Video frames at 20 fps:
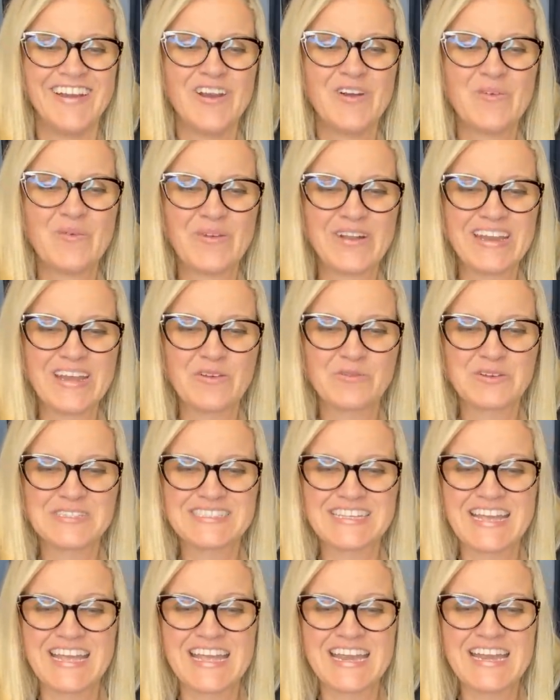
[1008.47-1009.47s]
when it
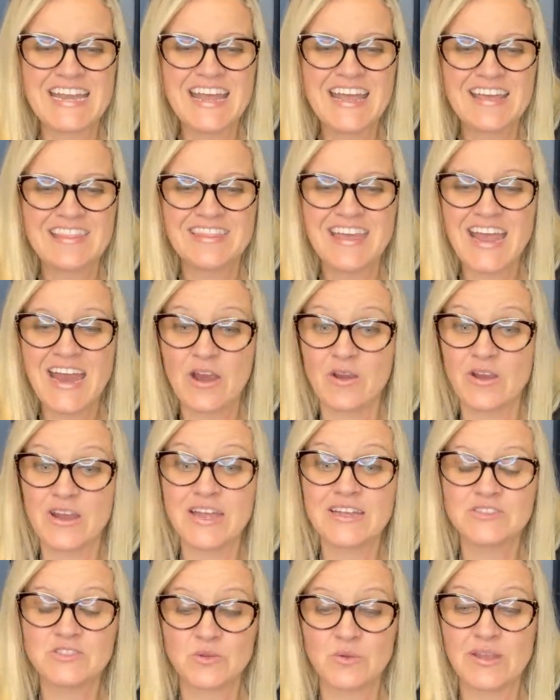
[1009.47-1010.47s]
was in the
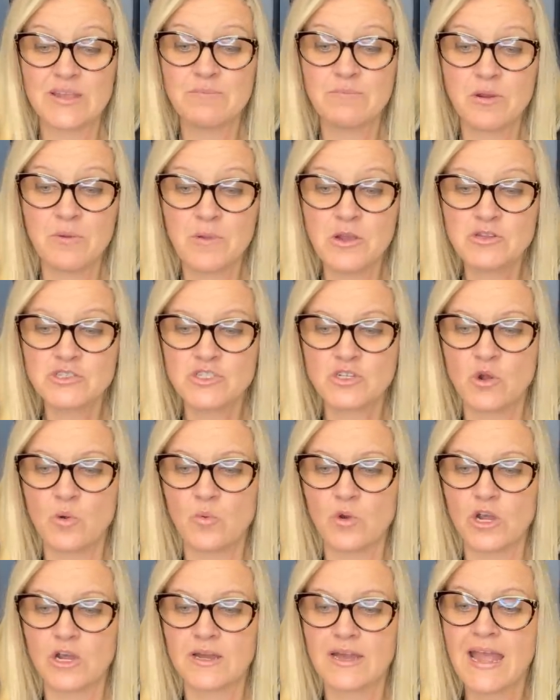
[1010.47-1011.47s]
area doing promotional
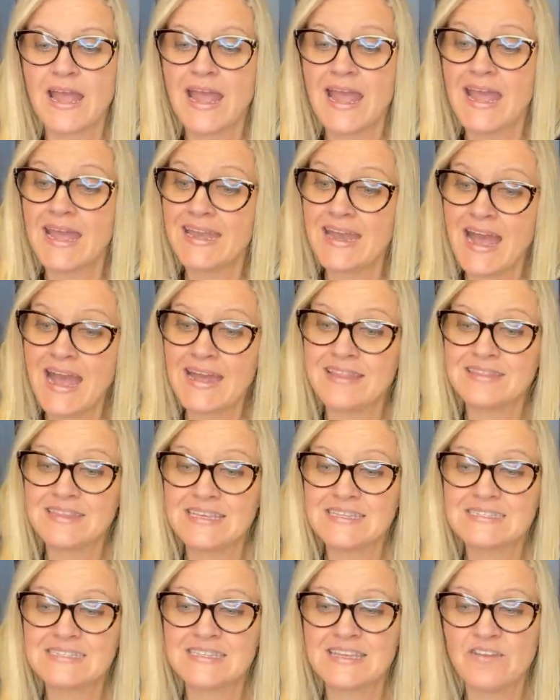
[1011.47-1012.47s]
work and had
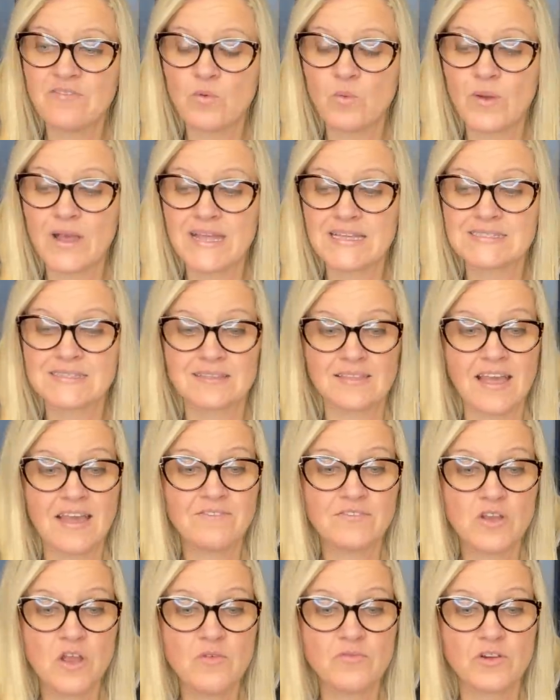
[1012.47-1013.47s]
these giveaways
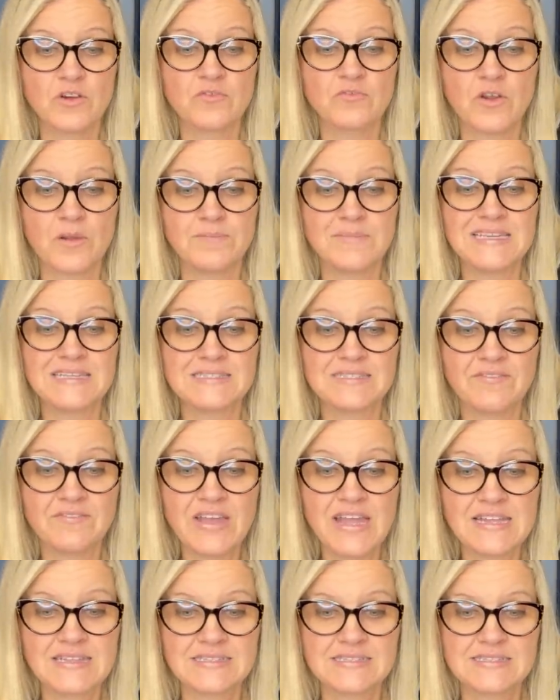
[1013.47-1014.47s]
left over from these
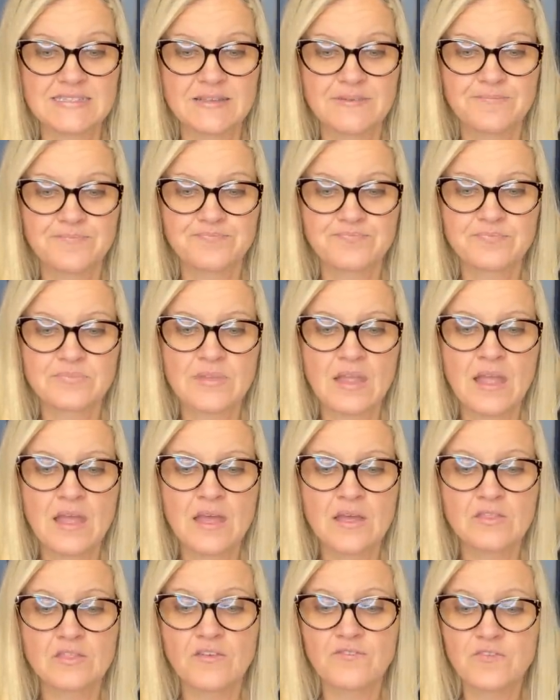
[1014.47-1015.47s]
events.
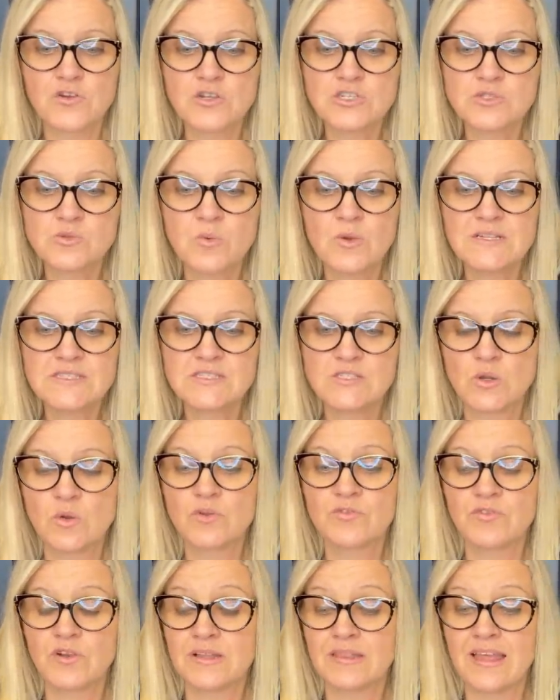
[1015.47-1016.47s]
The first one
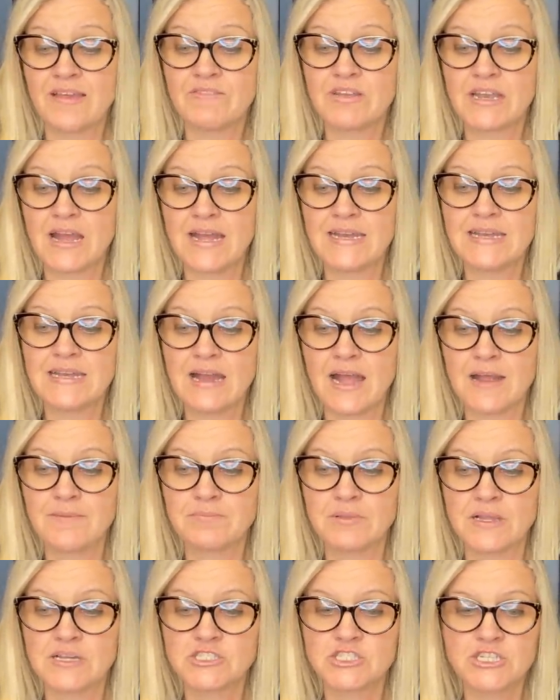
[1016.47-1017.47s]
sold for eleven ninety-nine
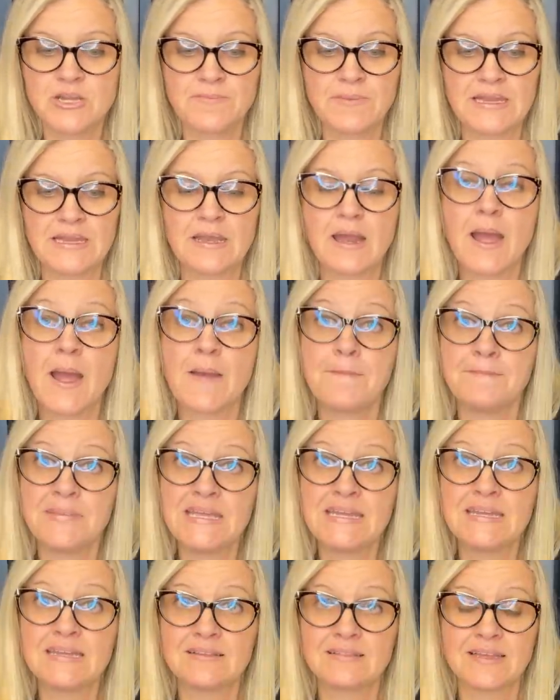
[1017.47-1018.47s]
plus shipping
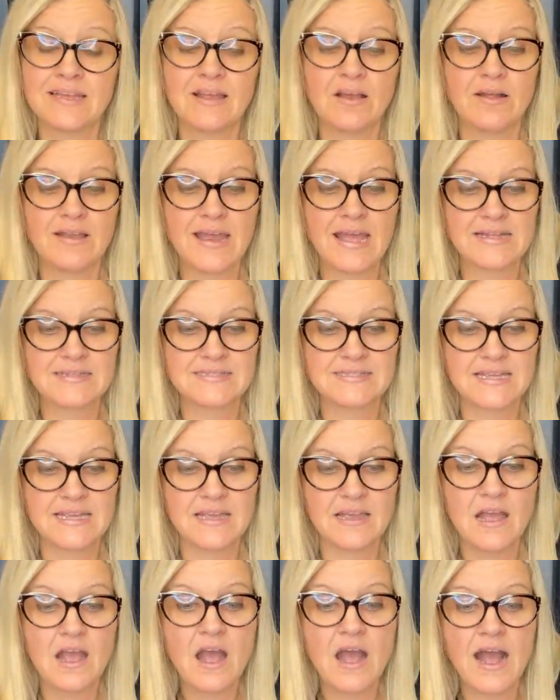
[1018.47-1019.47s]
immediately on
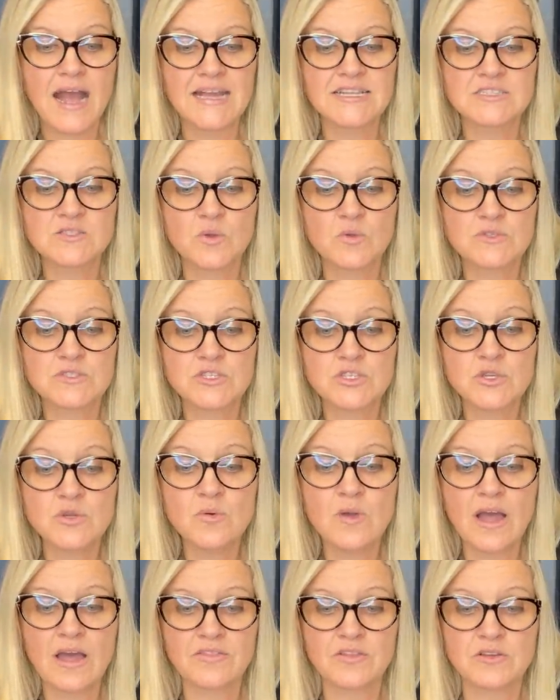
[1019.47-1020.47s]
Etsy. I sold
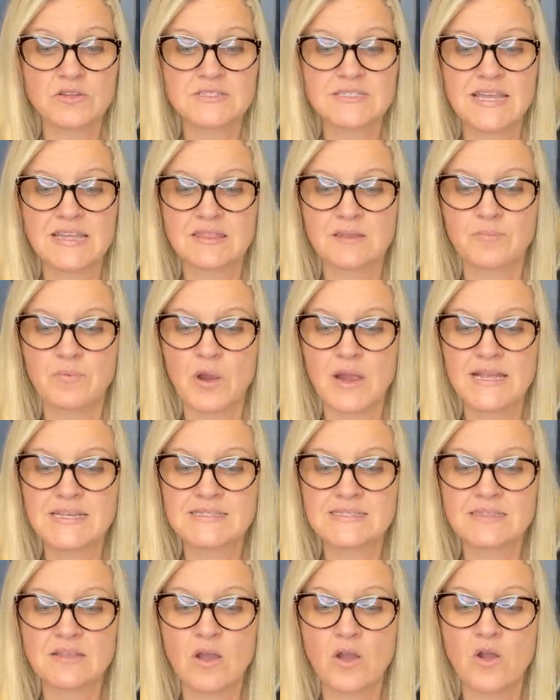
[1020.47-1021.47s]
two others at the
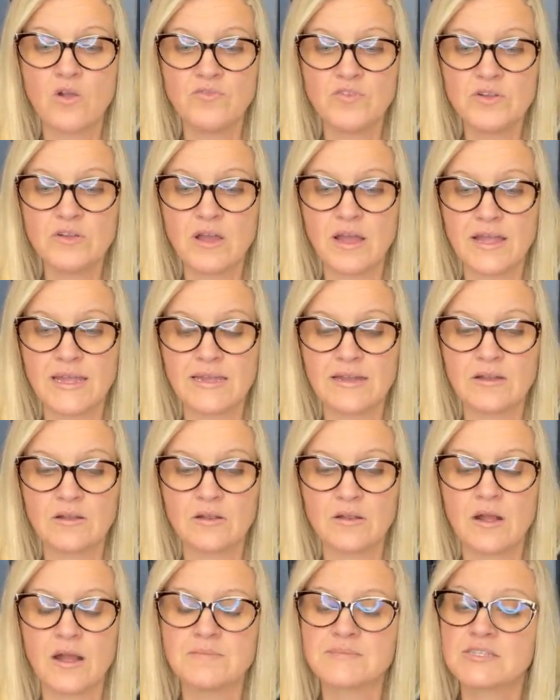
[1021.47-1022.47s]
price overnight,
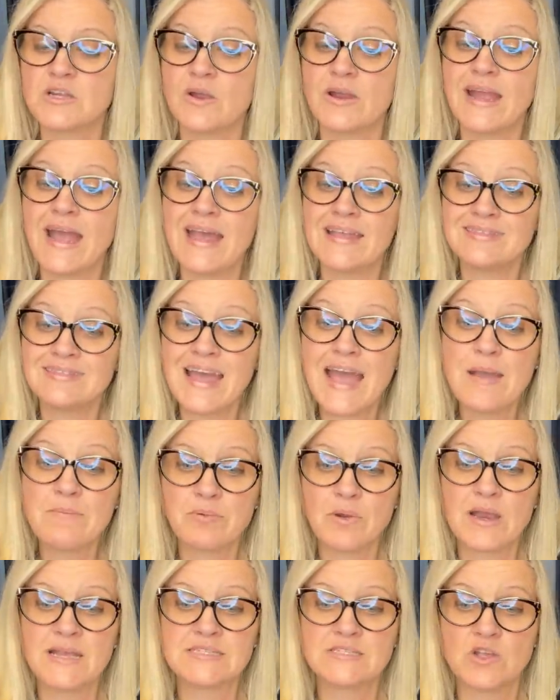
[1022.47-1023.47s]
I'm sorry, at that
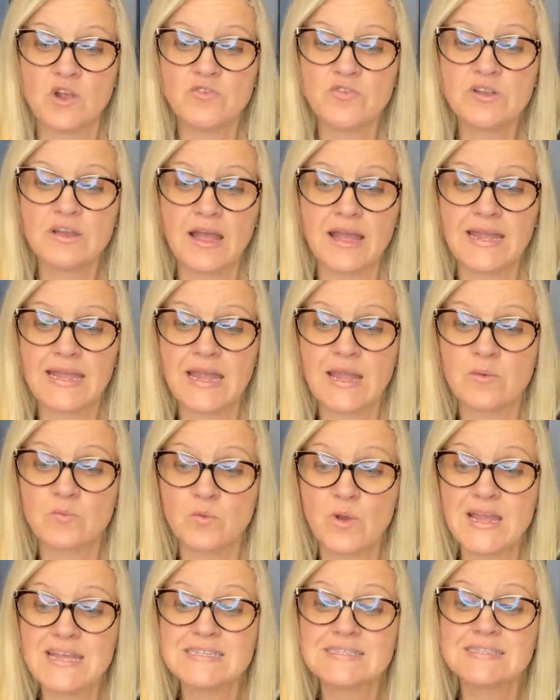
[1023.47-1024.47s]
price overnight and
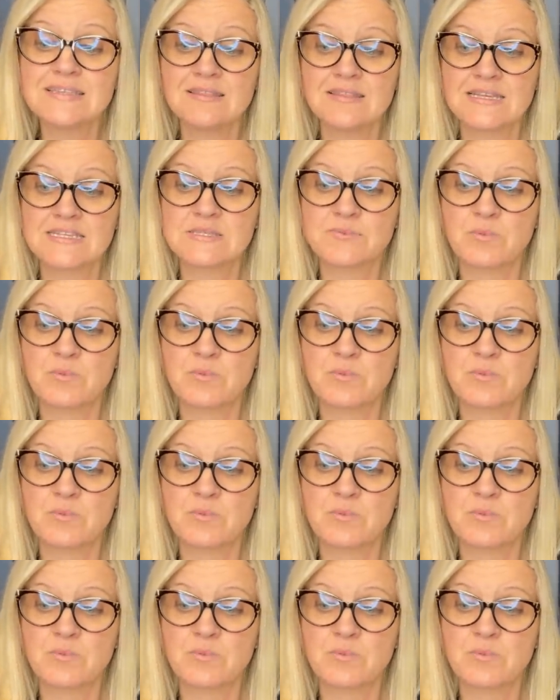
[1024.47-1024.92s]
raised the list